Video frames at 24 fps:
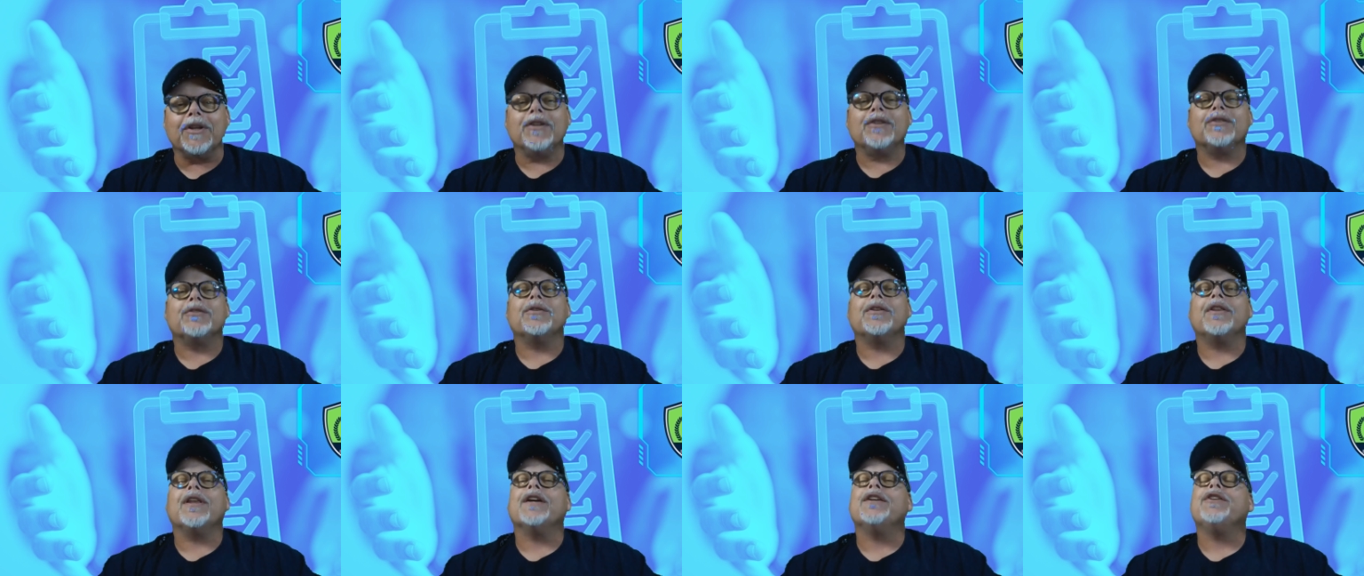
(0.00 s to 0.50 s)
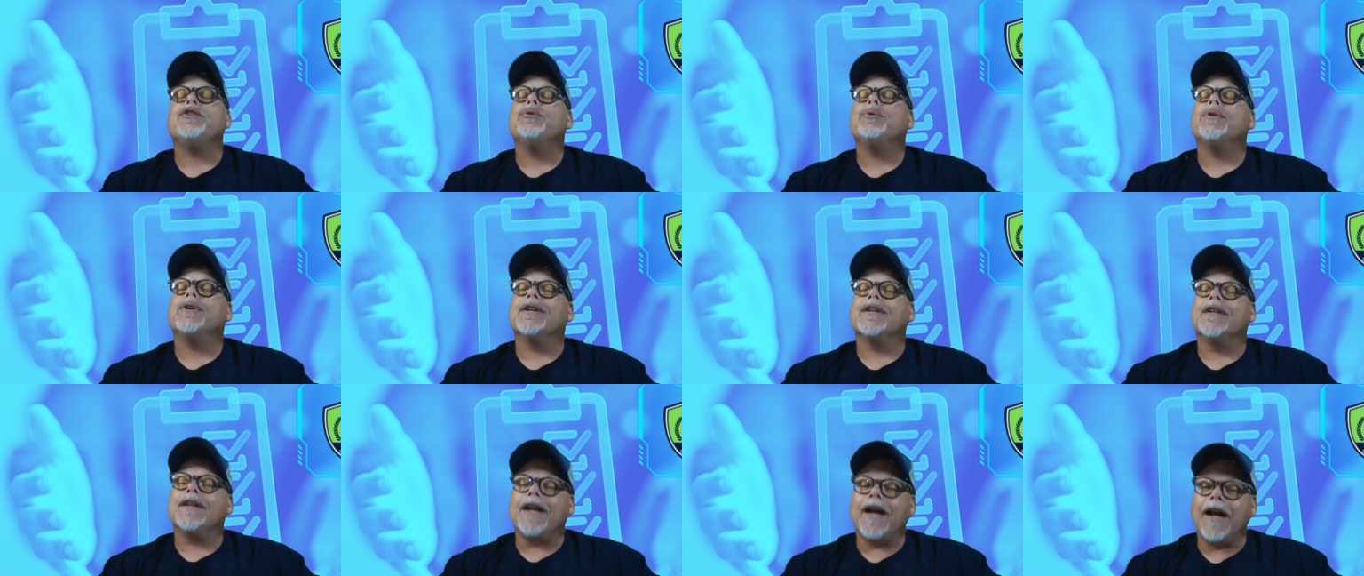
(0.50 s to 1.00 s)
so that you
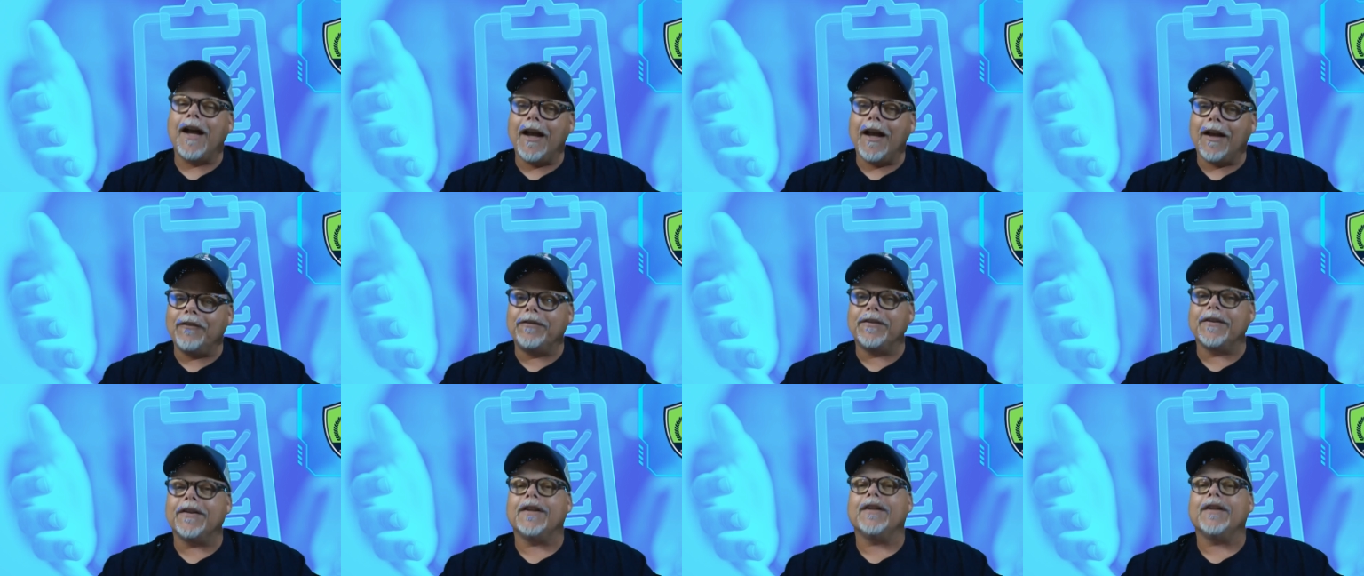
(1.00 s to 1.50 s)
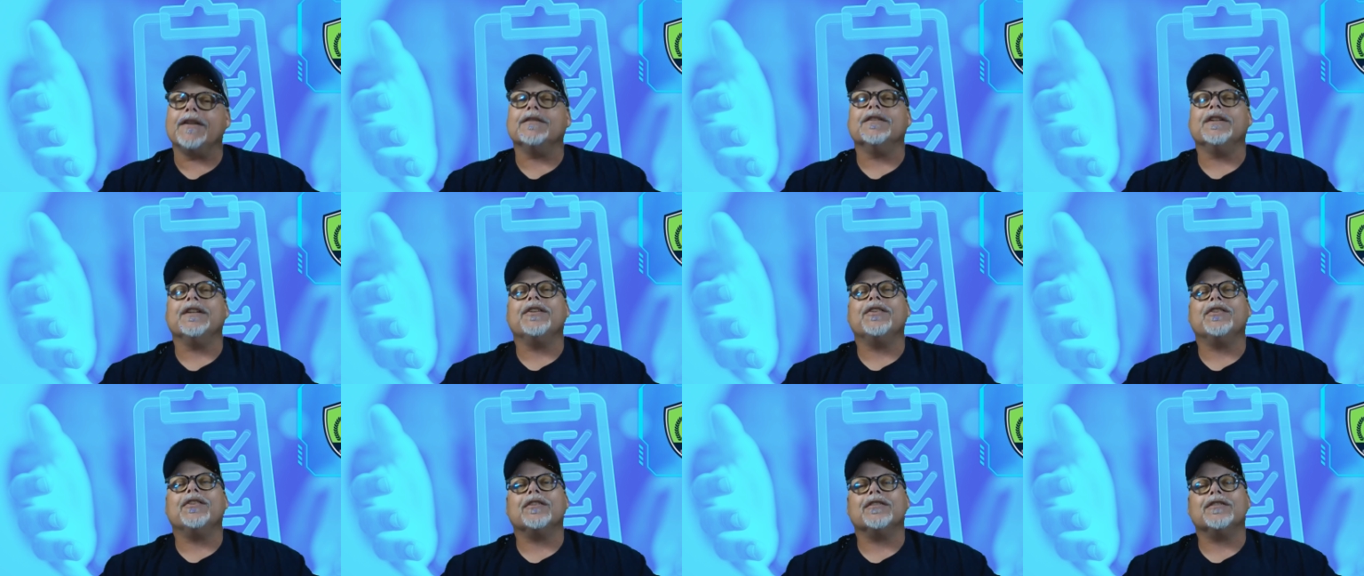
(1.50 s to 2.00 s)
can
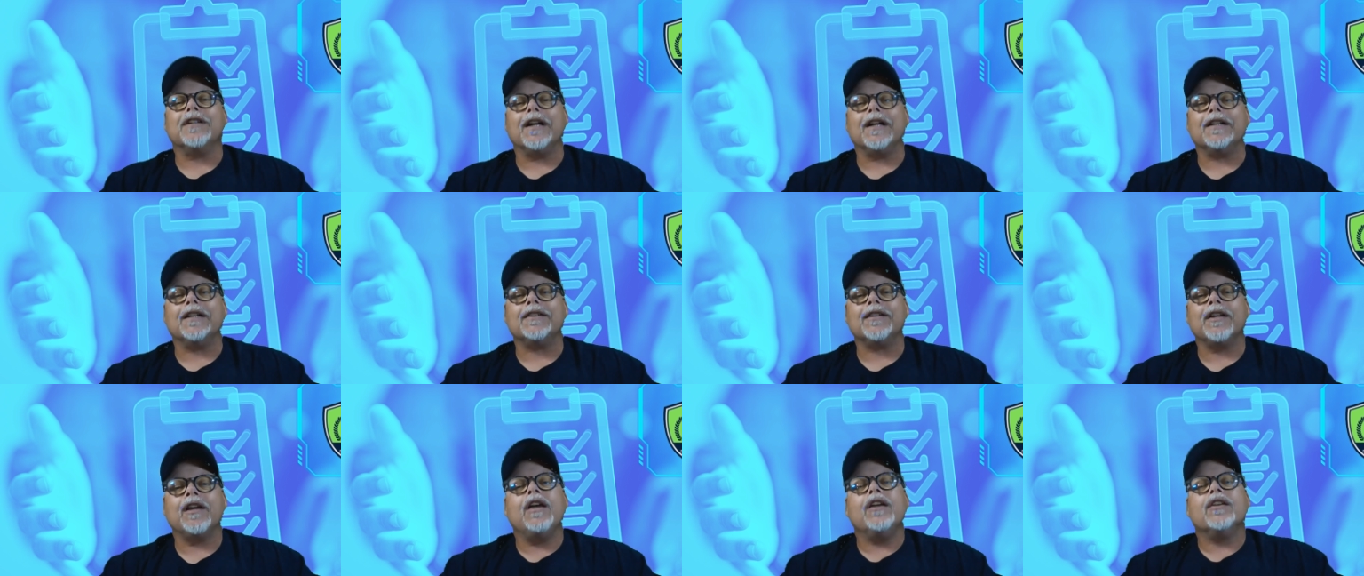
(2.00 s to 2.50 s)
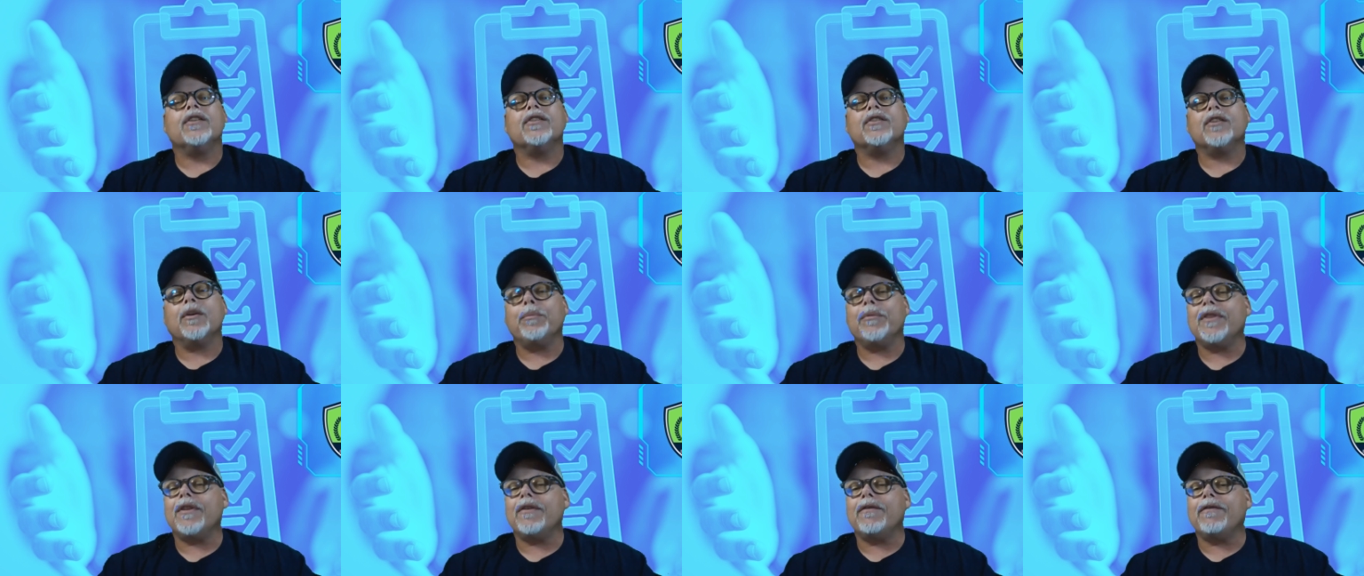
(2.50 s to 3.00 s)
confidently select
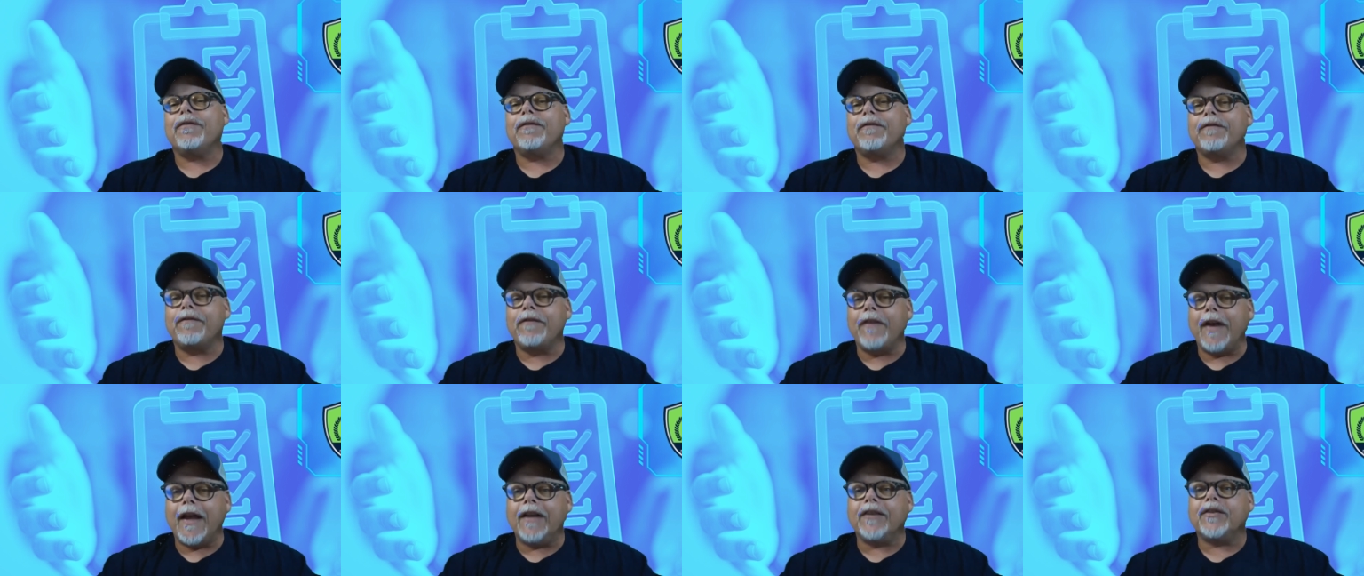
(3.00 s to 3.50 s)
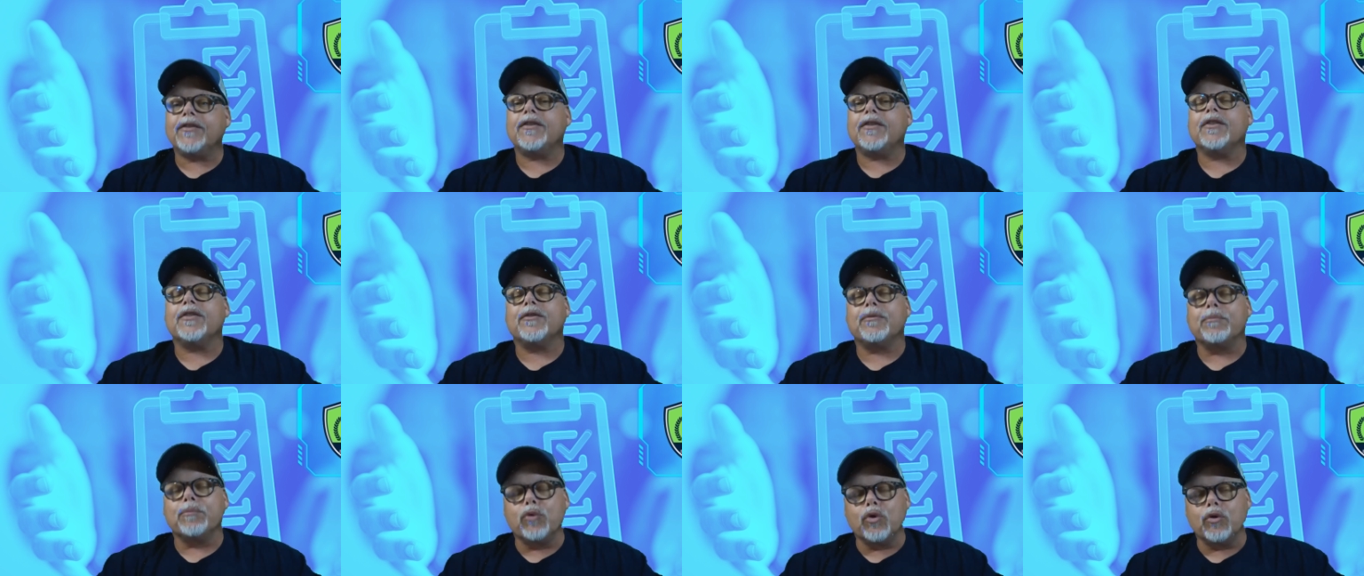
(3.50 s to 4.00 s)
some of the
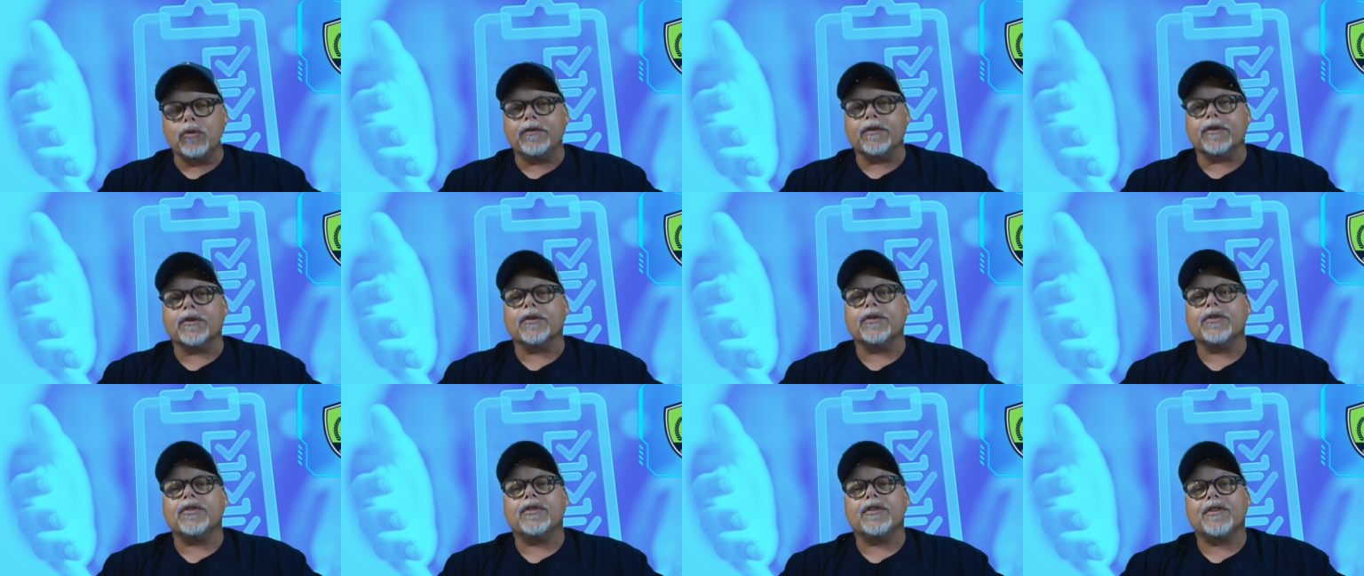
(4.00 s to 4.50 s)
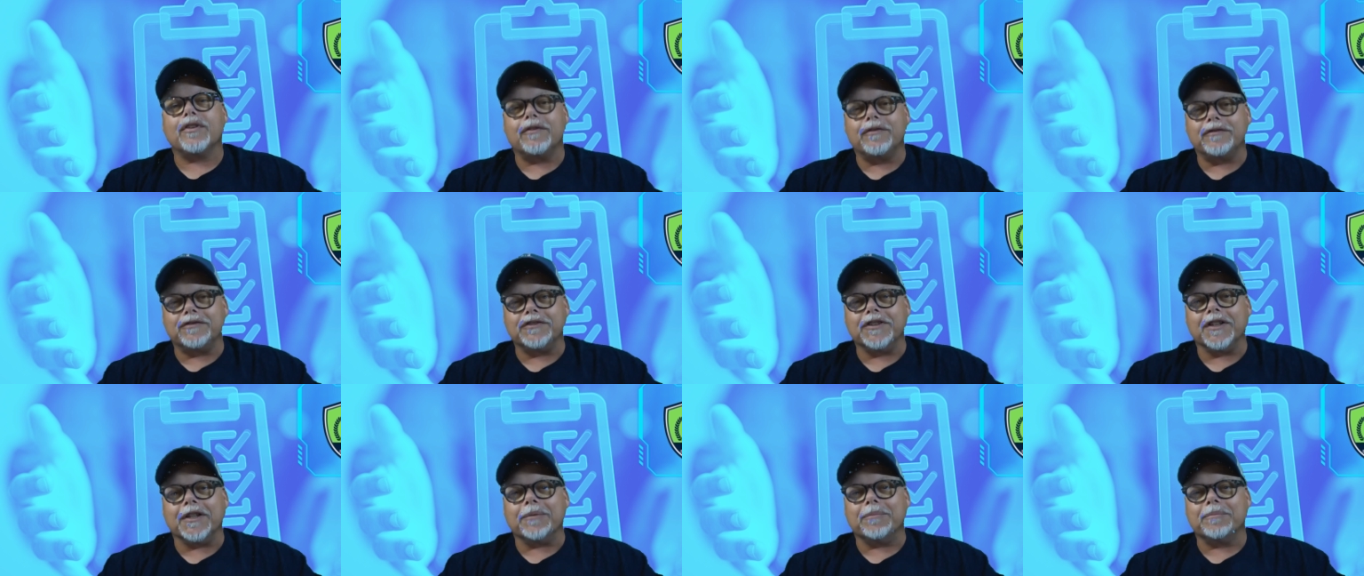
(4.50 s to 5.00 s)
fastest movers to
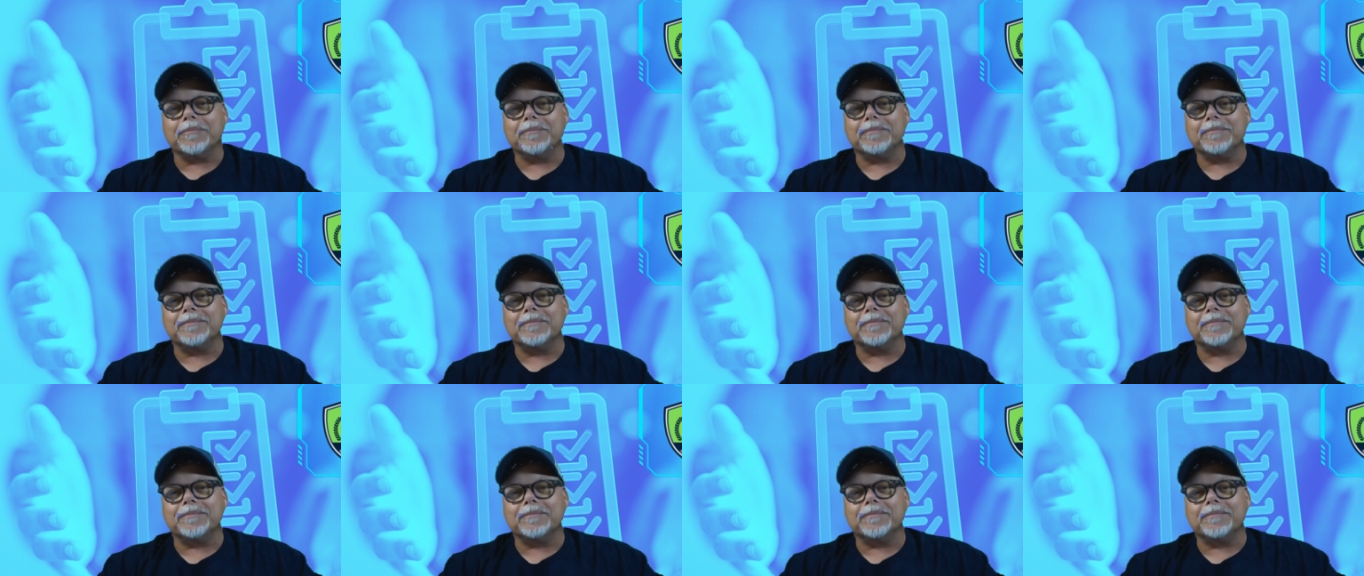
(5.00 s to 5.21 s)
flip.